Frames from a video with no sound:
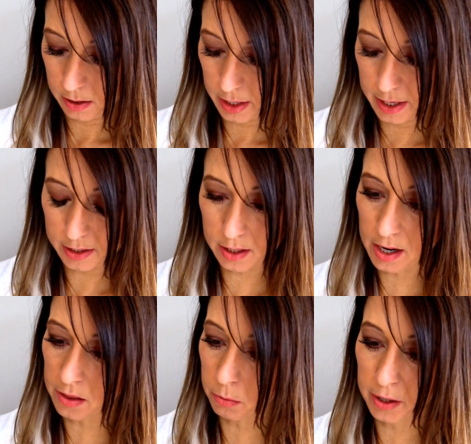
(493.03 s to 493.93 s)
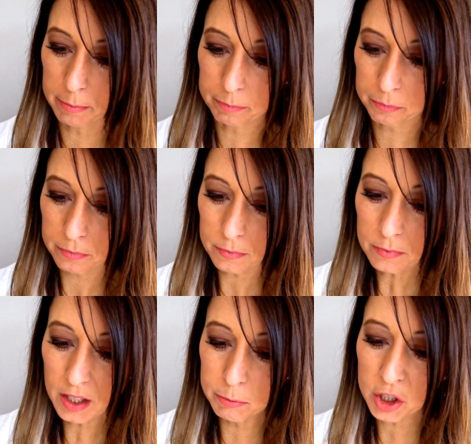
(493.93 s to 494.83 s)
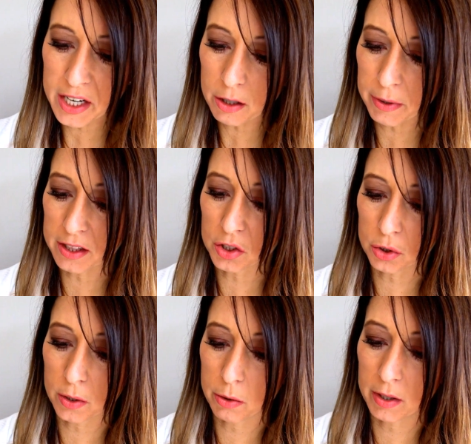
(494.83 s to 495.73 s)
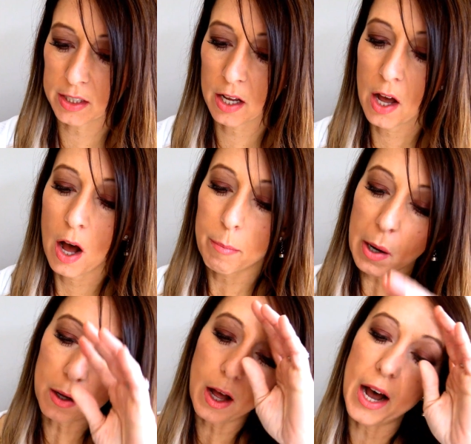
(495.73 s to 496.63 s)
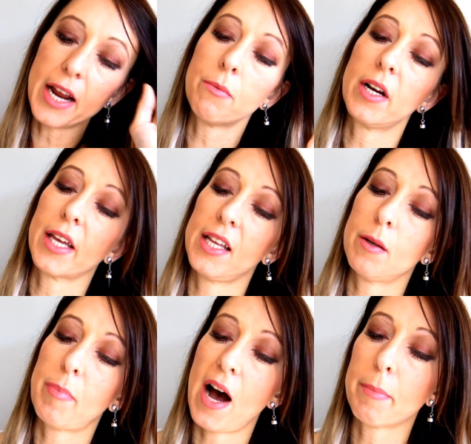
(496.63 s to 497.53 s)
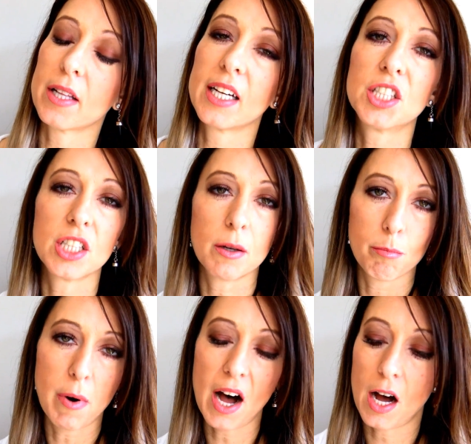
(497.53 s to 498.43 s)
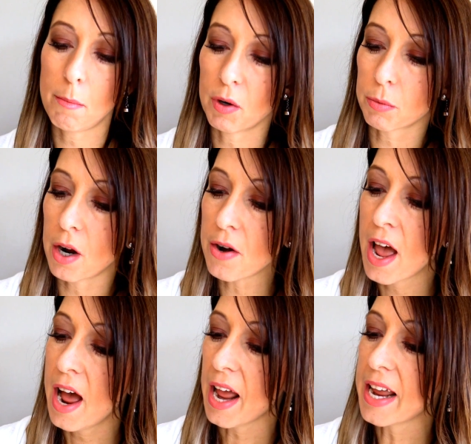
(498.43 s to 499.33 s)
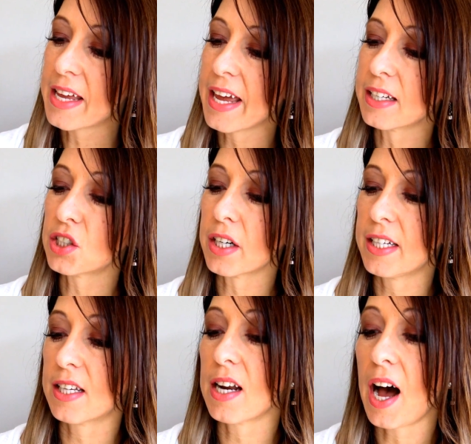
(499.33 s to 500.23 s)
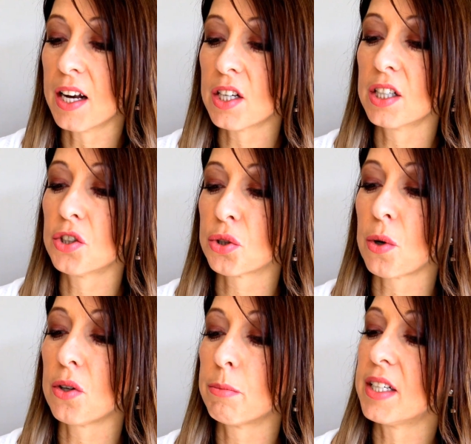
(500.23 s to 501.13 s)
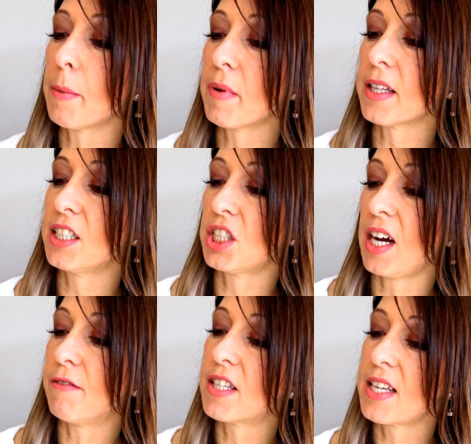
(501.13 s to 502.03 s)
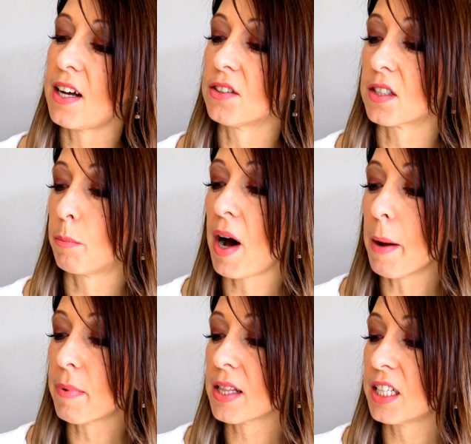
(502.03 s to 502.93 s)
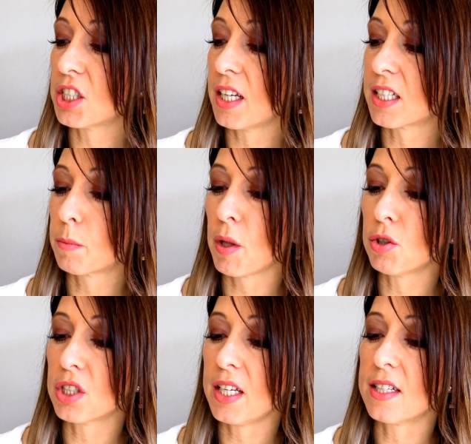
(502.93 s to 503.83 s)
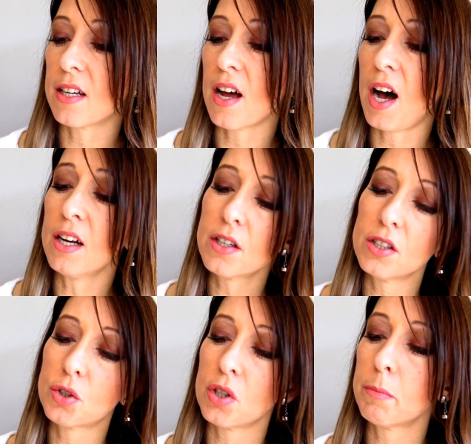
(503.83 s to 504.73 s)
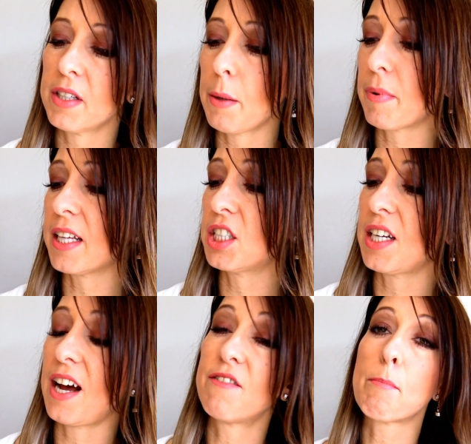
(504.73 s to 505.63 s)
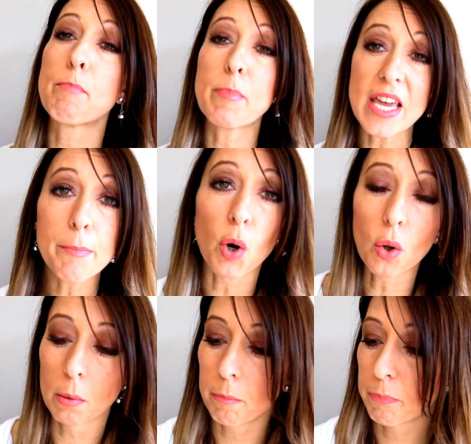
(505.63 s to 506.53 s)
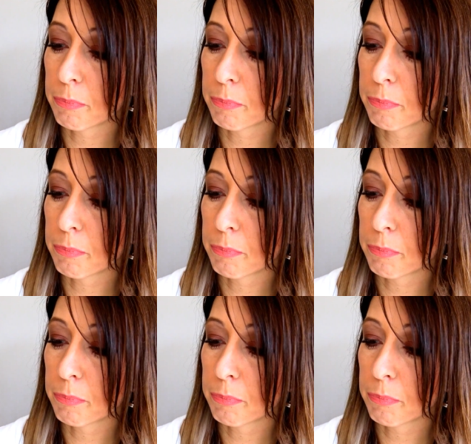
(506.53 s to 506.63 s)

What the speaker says: Here's another one. I'm trying to read the shorter ones. Paul Ehrlich in The Population Bomb wrote, a cancer is an uncontrolled manipulation of cells. The population explosion is an uncontrolled manipulation of people.